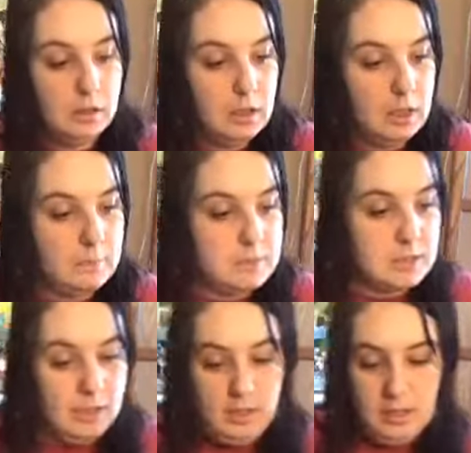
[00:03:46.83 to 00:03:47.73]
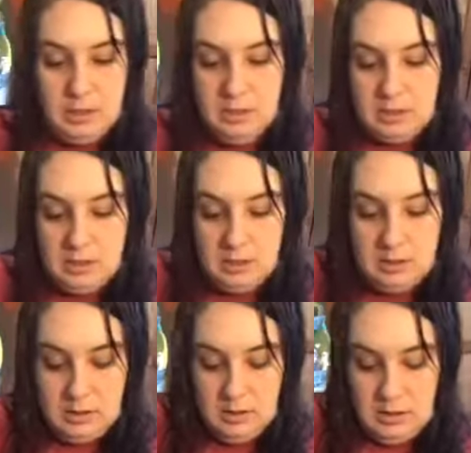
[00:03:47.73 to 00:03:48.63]
I'm just gonna let it
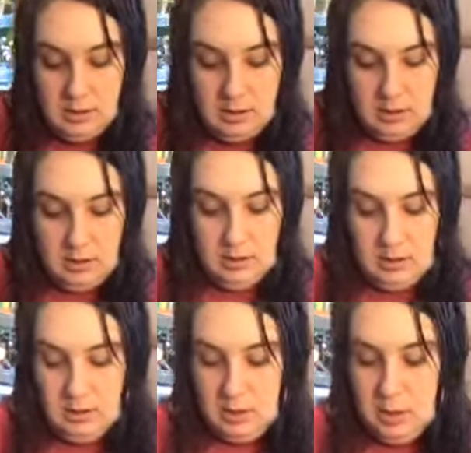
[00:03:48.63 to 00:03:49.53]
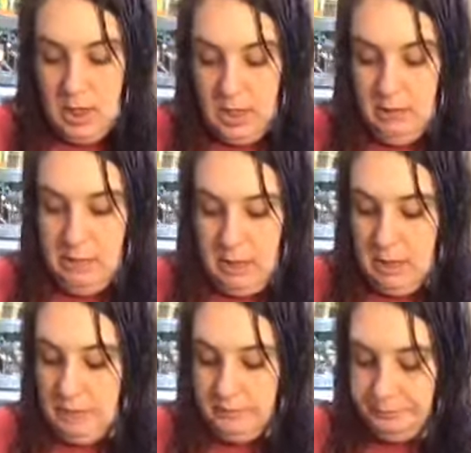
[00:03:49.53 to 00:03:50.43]
dry a minute.
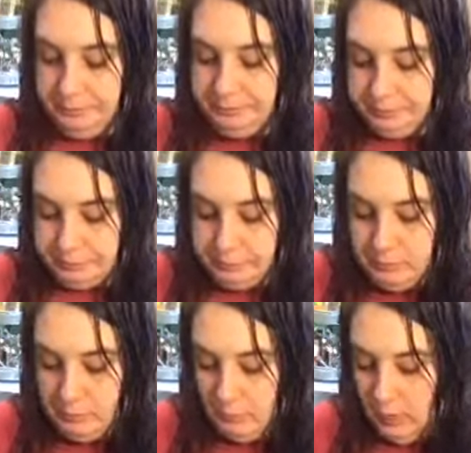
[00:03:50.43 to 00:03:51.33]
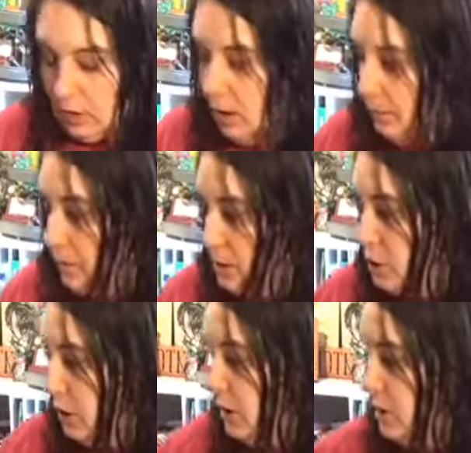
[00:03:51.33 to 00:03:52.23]
The
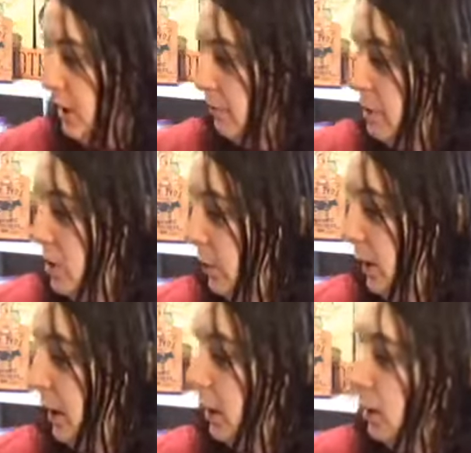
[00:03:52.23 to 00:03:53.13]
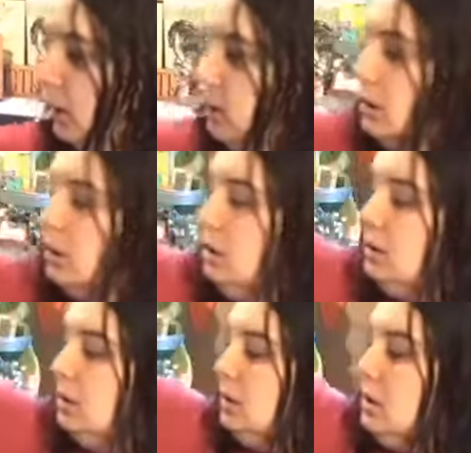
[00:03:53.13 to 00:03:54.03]
shirt I'm doing
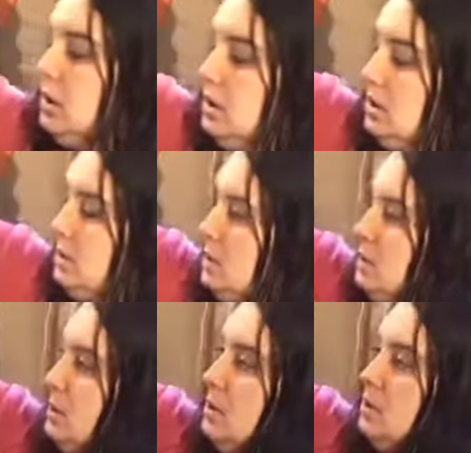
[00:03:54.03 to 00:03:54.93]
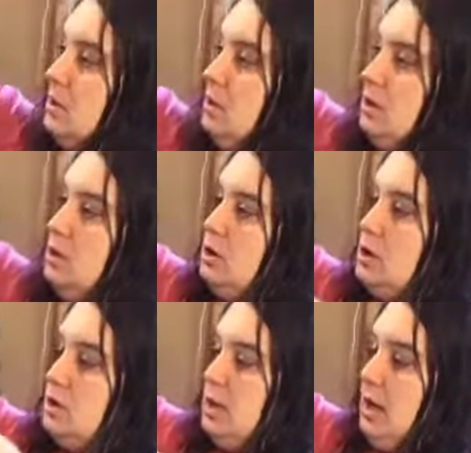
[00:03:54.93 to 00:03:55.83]
is
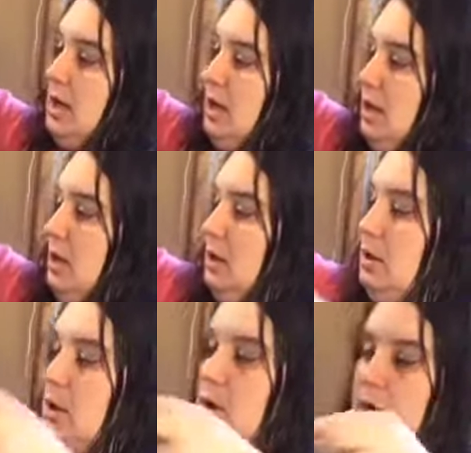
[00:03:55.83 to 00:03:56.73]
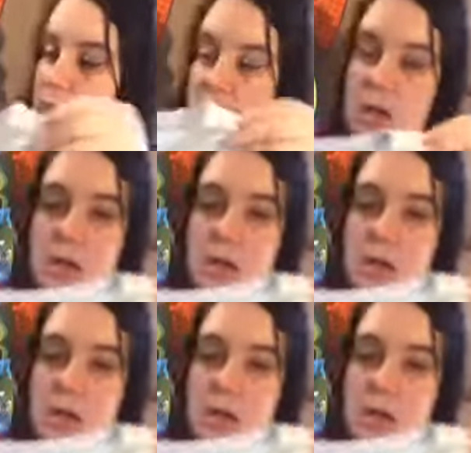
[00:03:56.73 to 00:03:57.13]
just a gray